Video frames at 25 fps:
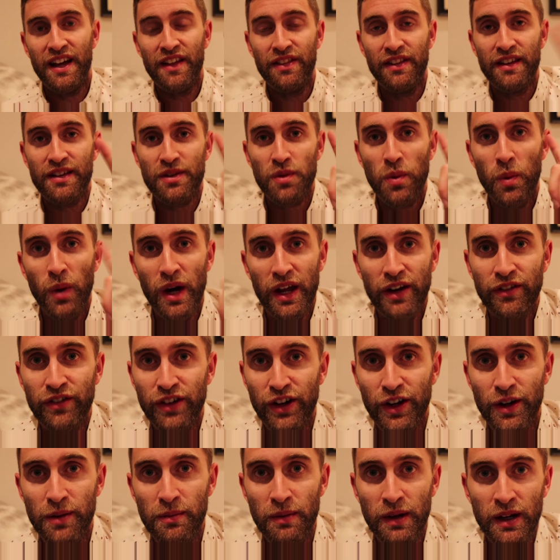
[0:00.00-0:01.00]
in this one
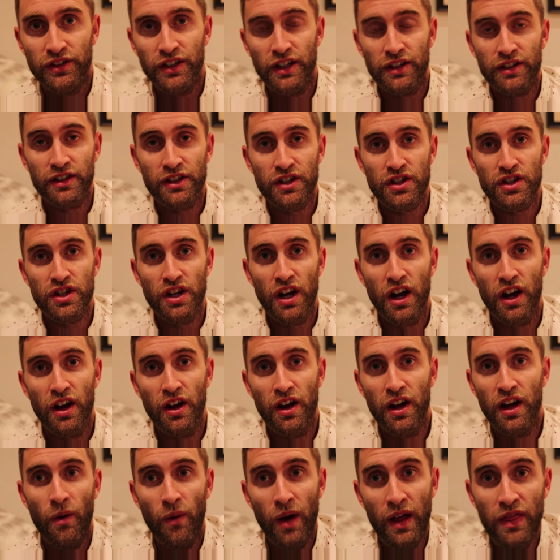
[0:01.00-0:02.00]
room just to show,
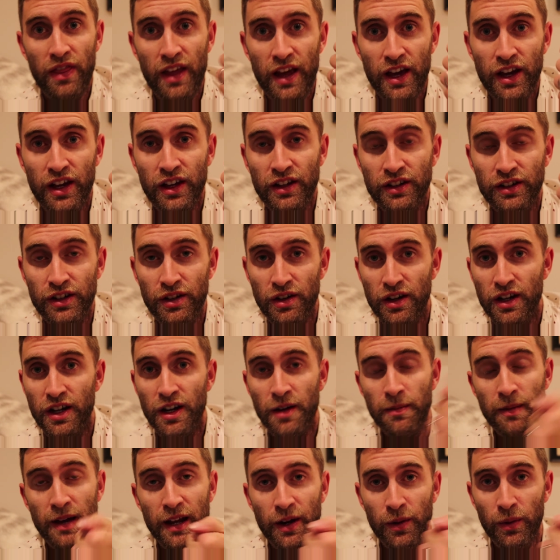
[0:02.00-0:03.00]
one, that you can do it
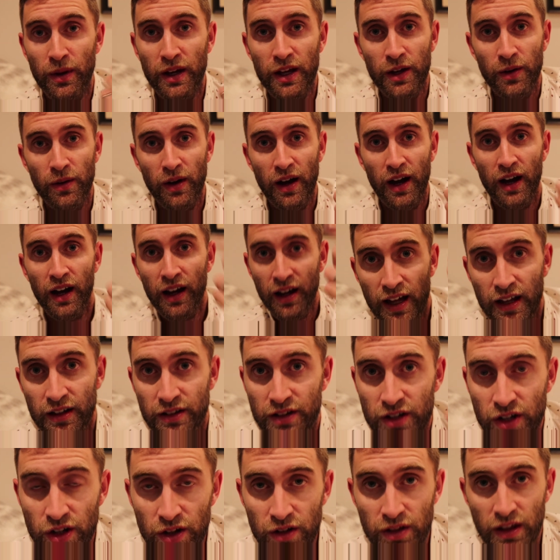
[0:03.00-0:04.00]
no matter where you are,
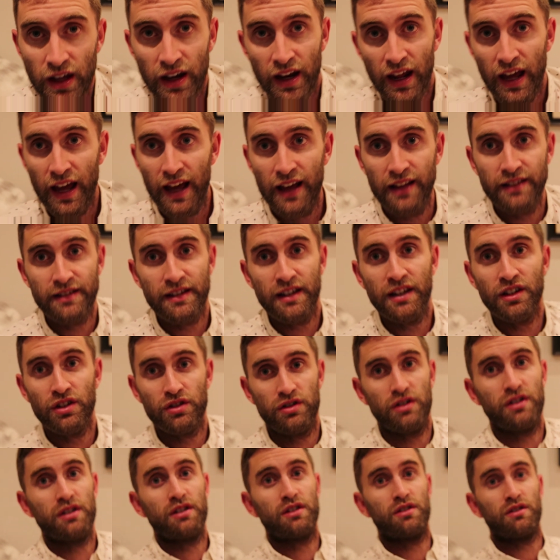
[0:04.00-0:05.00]
and two, that it adds
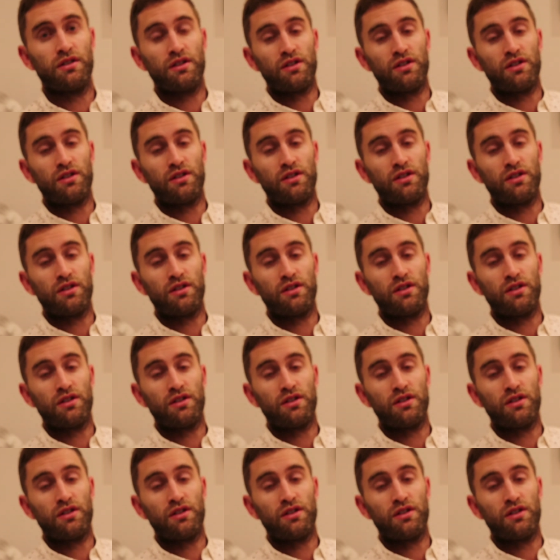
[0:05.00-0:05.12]
interest to a